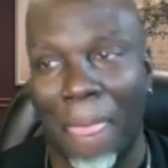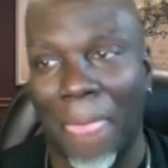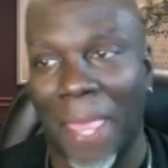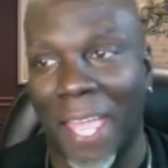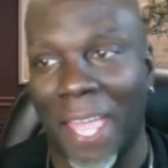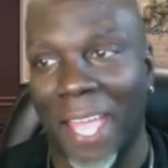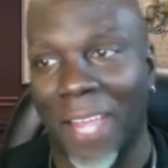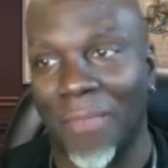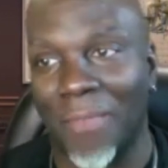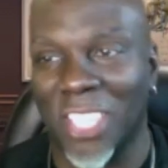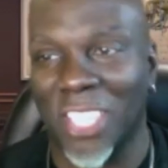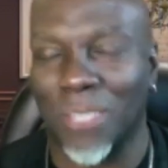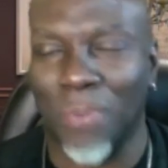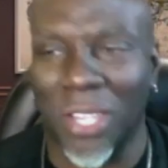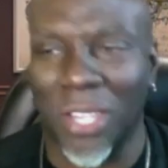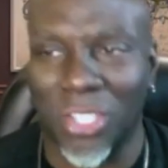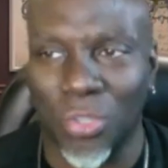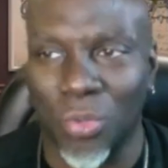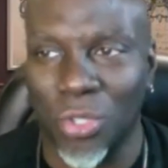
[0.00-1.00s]
and
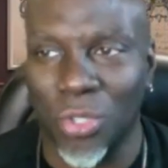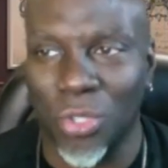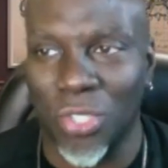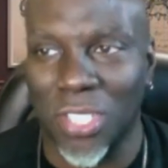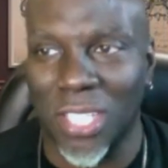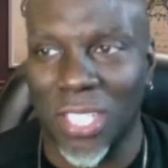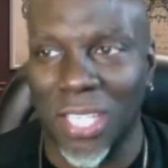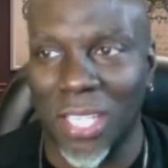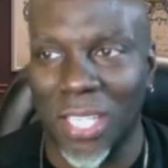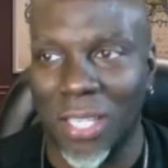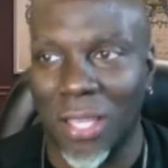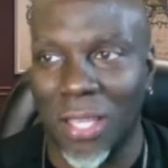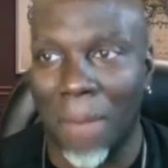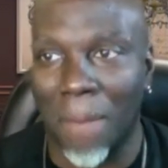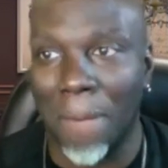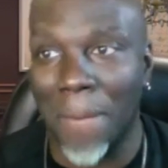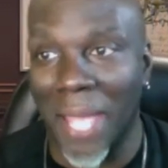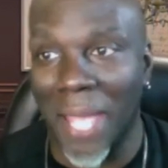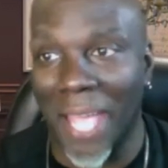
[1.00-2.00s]
especially when you see
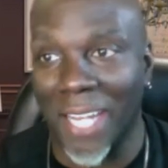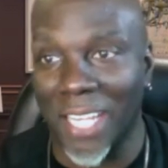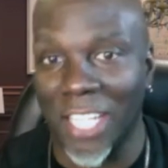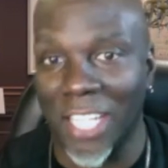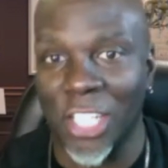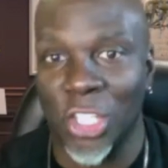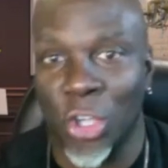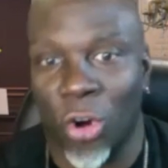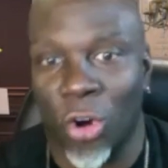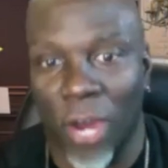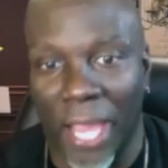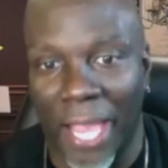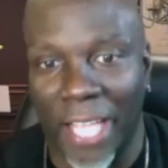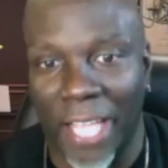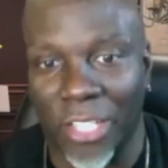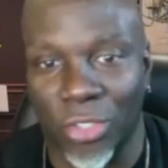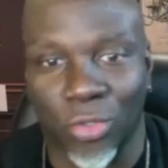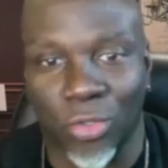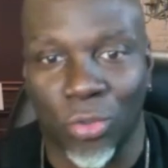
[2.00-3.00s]
men in your
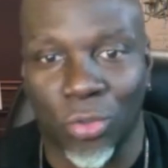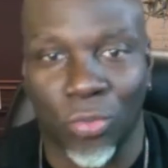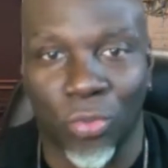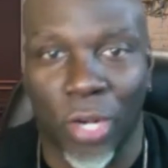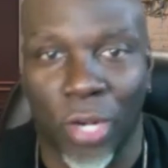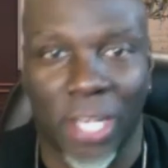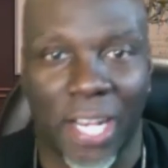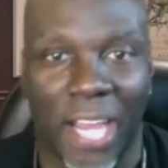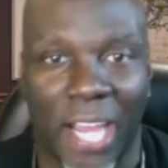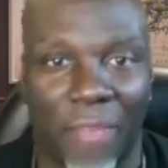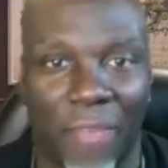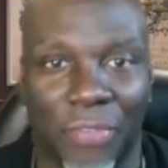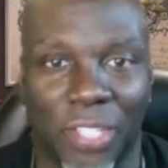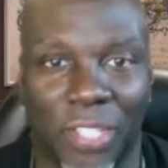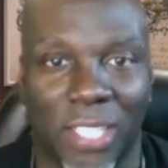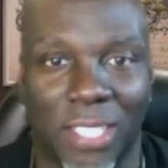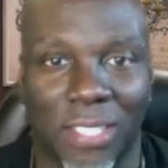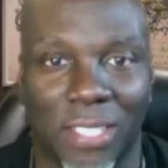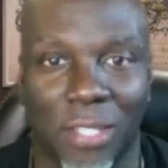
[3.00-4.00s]
age group running after
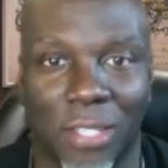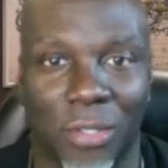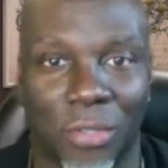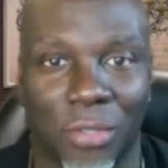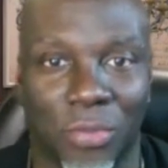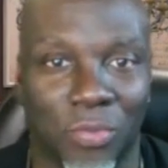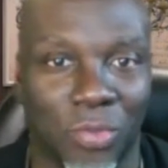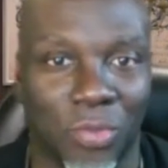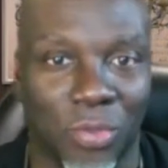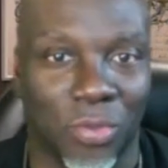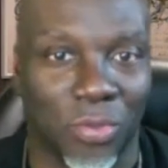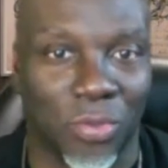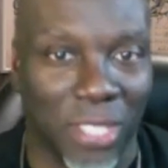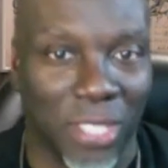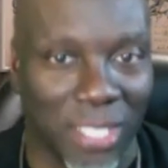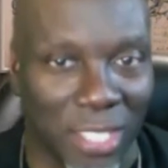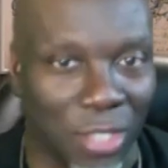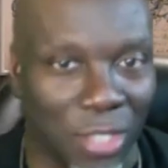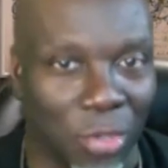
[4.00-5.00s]
these little
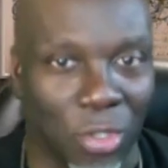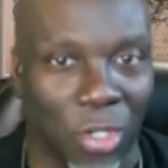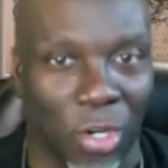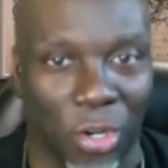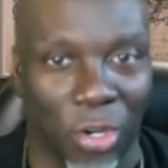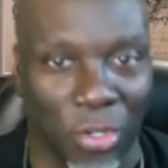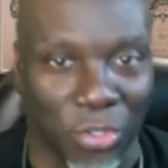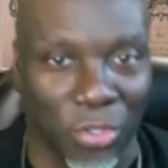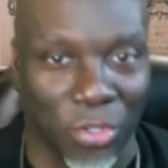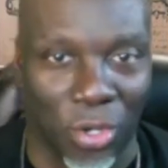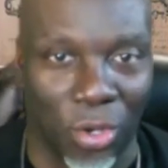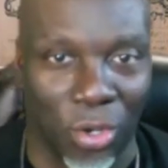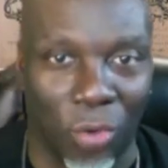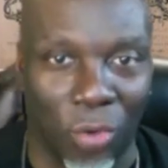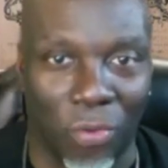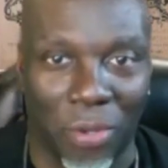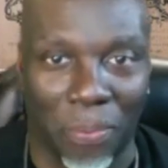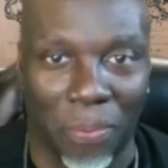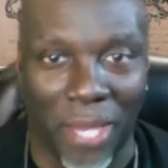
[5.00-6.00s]
these little girls all
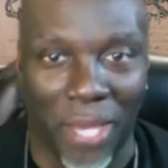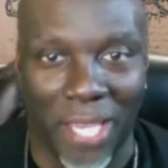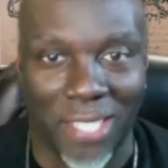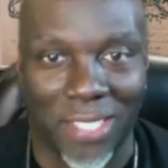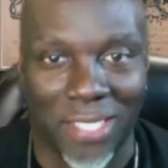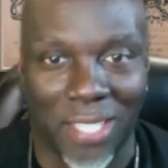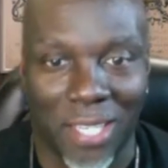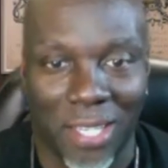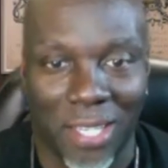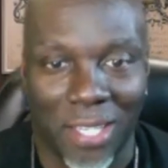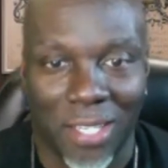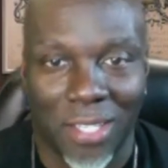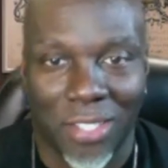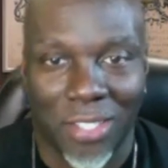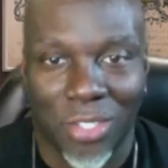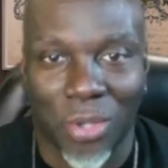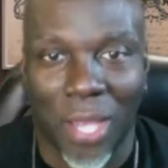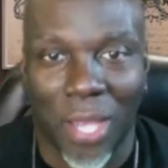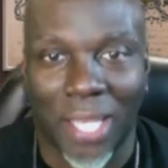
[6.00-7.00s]
over the place
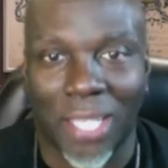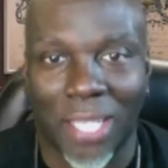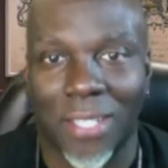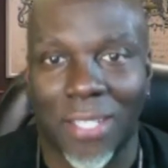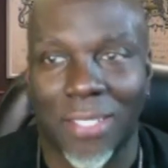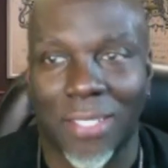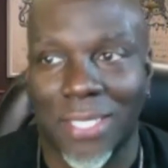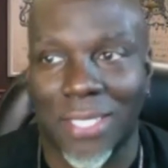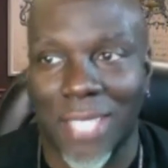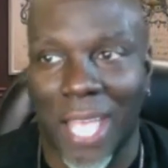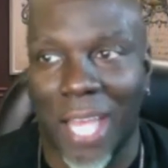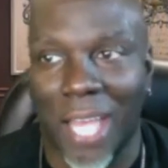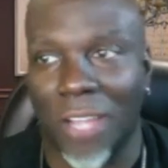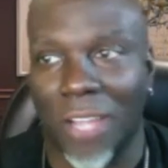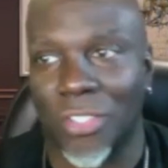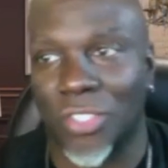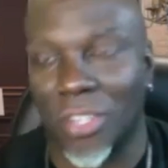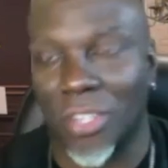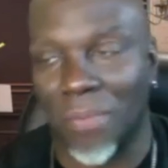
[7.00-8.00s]
so i can understand
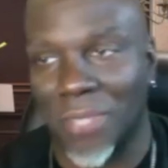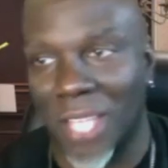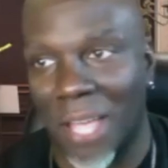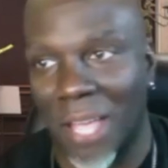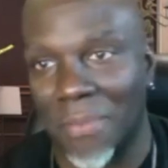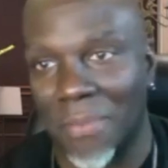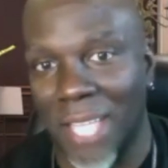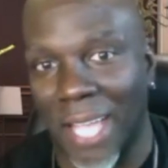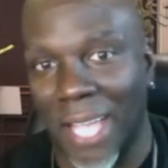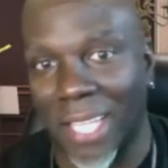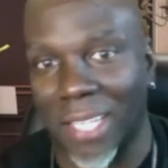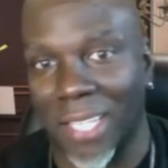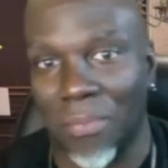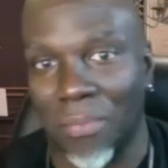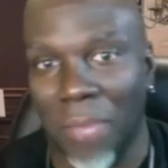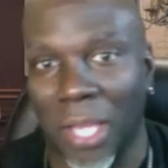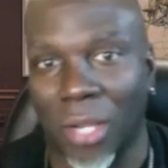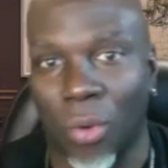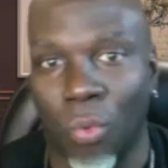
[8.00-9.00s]
how sometimes that
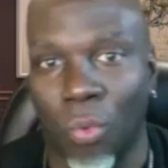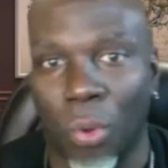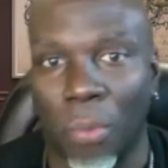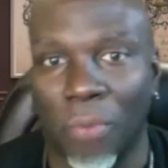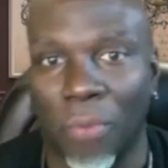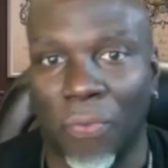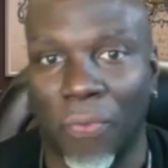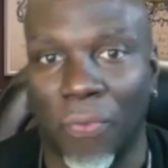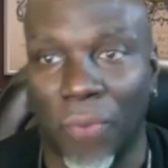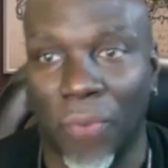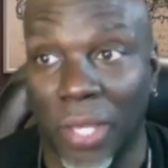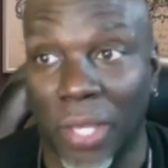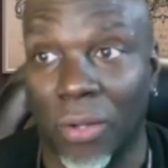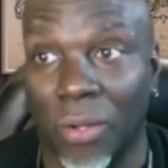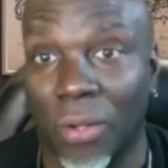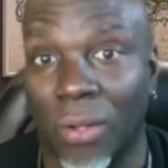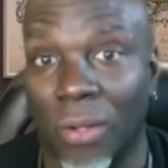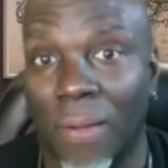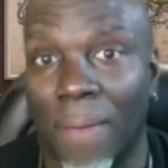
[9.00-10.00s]
can make a woman
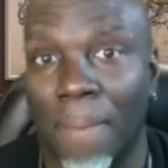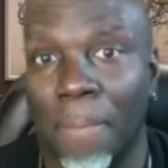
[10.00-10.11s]
feel